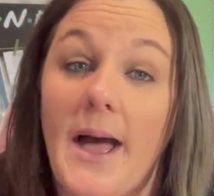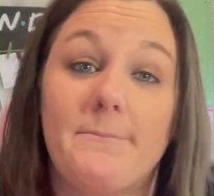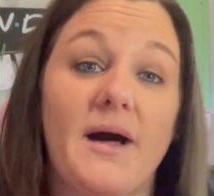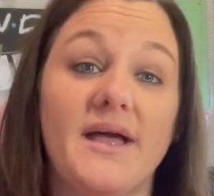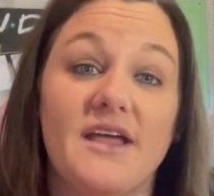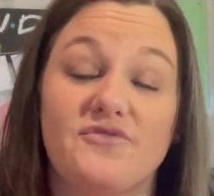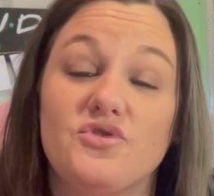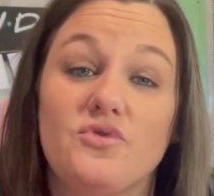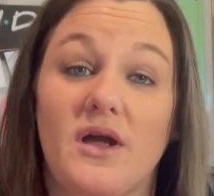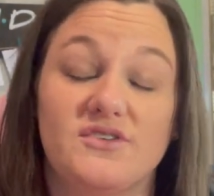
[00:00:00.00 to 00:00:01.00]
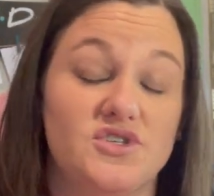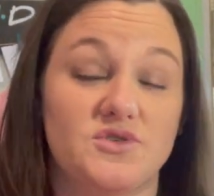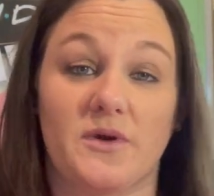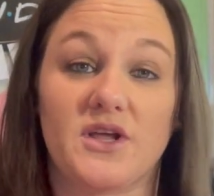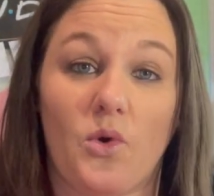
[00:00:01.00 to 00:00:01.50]
But if you just
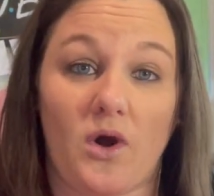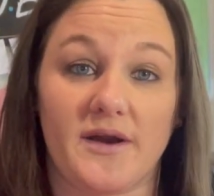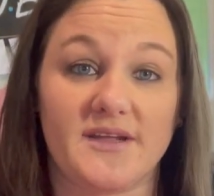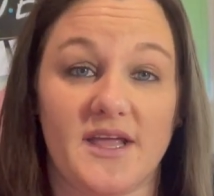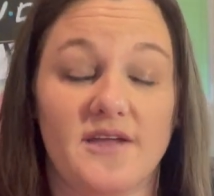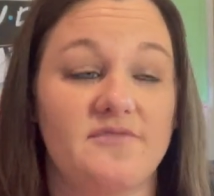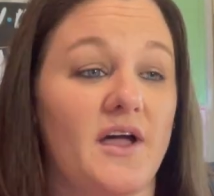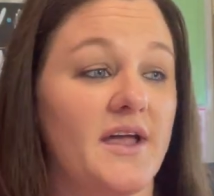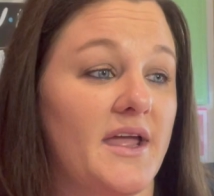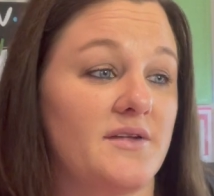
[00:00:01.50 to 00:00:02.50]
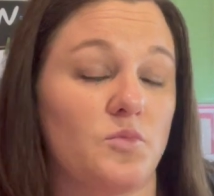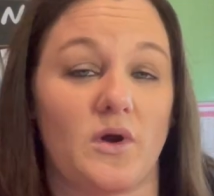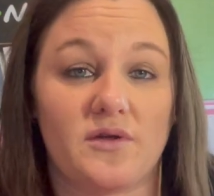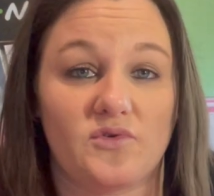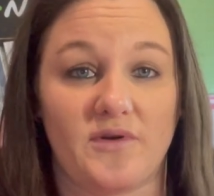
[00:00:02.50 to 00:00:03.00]
want to go on Canva and
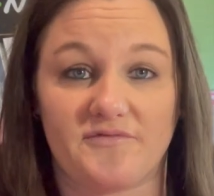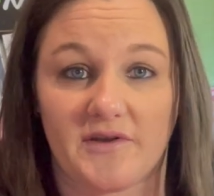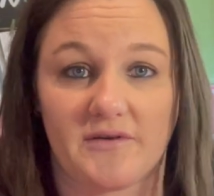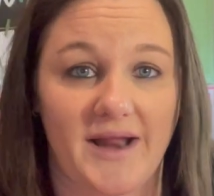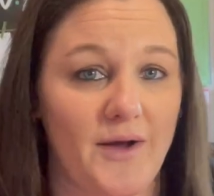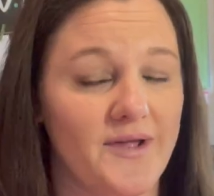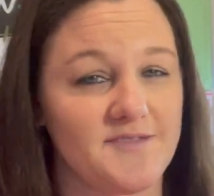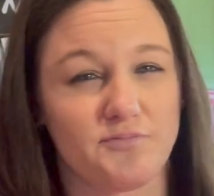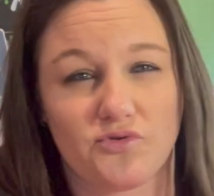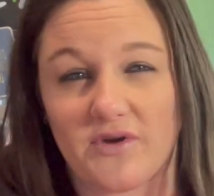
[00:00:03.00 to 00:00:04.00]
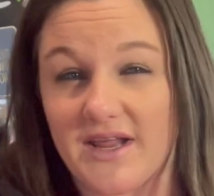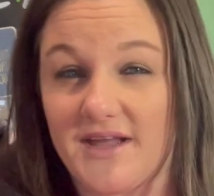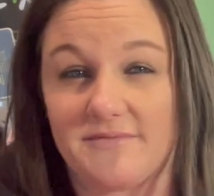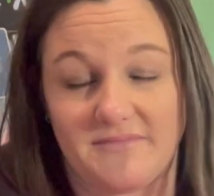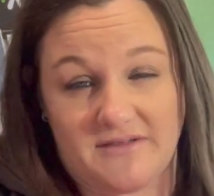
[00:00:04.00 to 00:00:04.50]
work through it and figure it out, it's
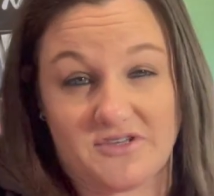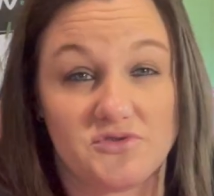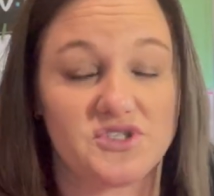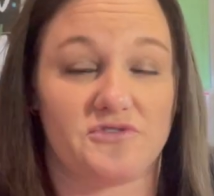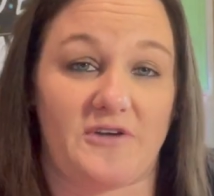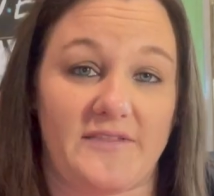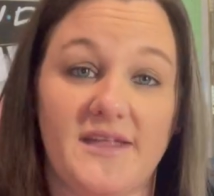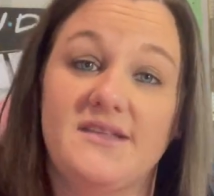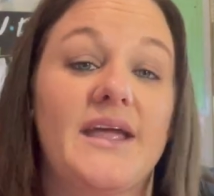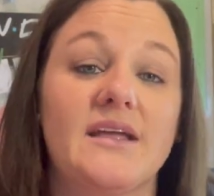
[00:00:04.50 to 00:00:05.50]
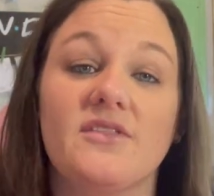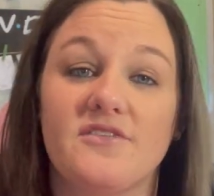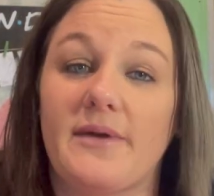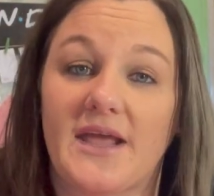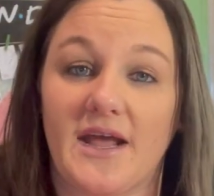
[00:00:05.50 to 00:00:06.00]
pretty user friendly. I can leave
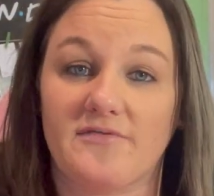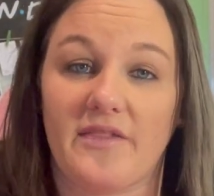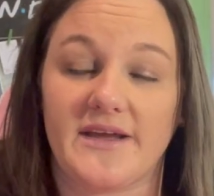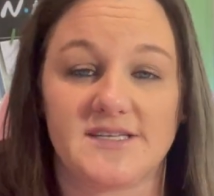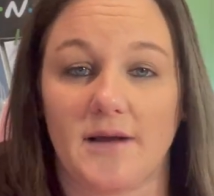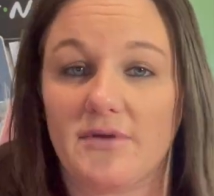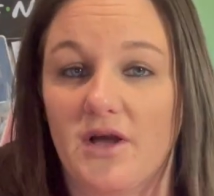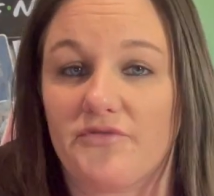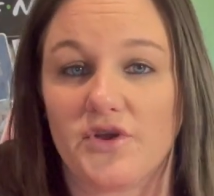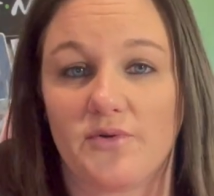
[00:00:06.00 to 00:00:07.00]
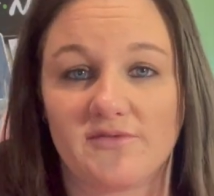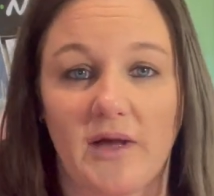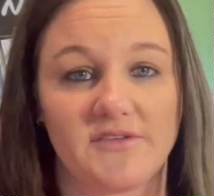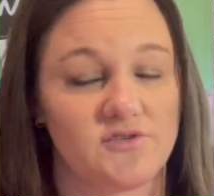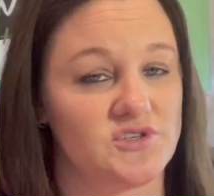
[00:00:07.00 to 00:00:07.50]
my Canva link down below for you as
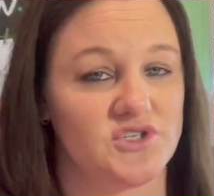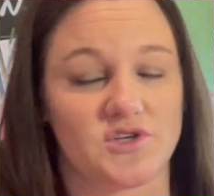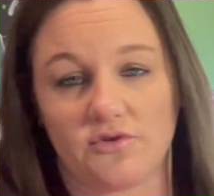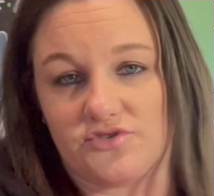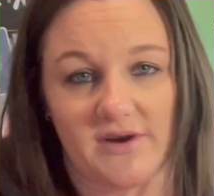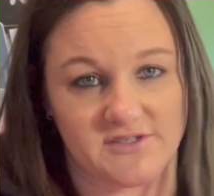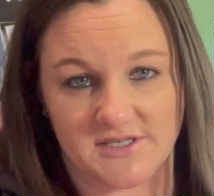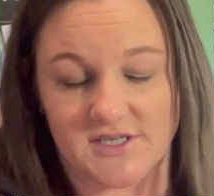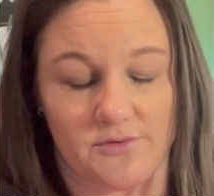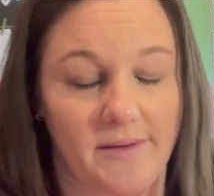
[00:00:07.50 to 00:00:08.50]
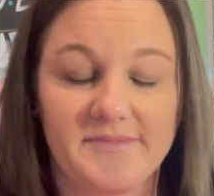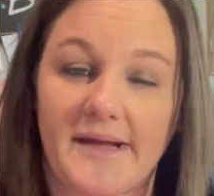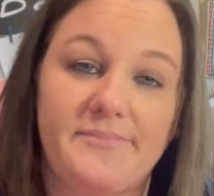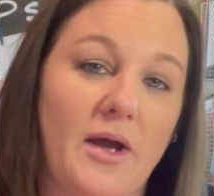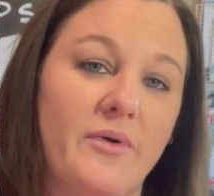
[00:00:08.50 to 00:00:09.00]
well, so you can just go directly to the
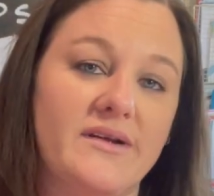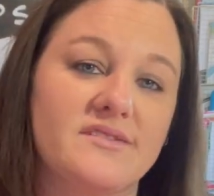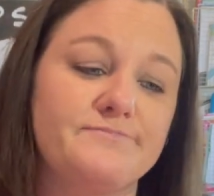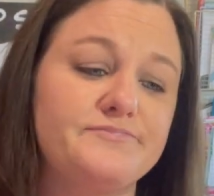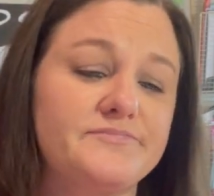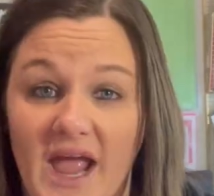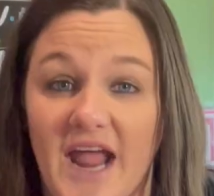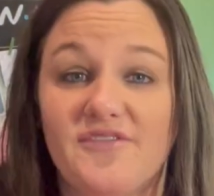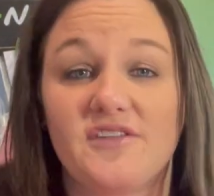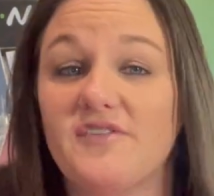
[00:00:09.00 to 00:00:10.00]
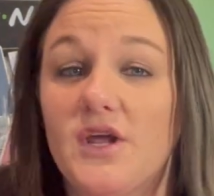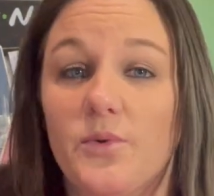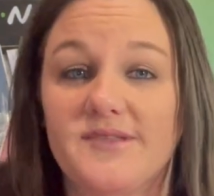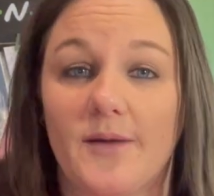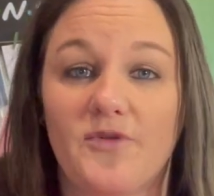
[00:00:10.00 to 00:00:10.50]
website. That works. If this video
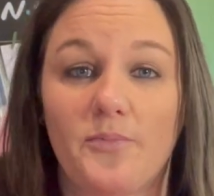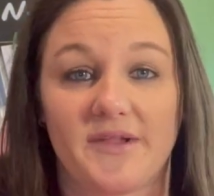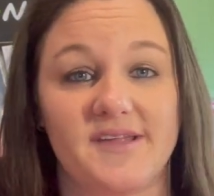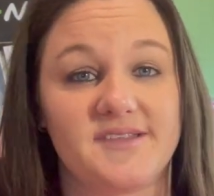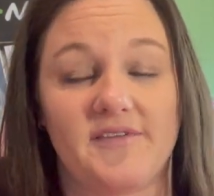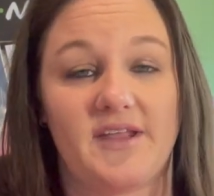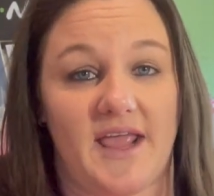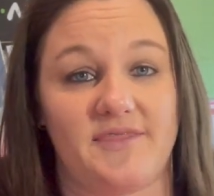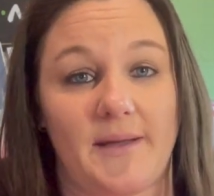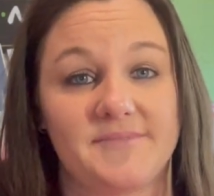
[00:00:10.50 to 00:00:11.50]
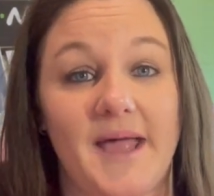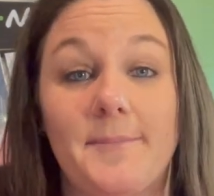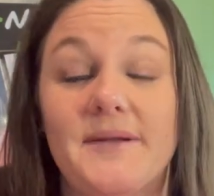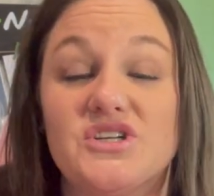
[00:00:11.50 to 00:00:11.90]
was helpful, please give it a thumbs up.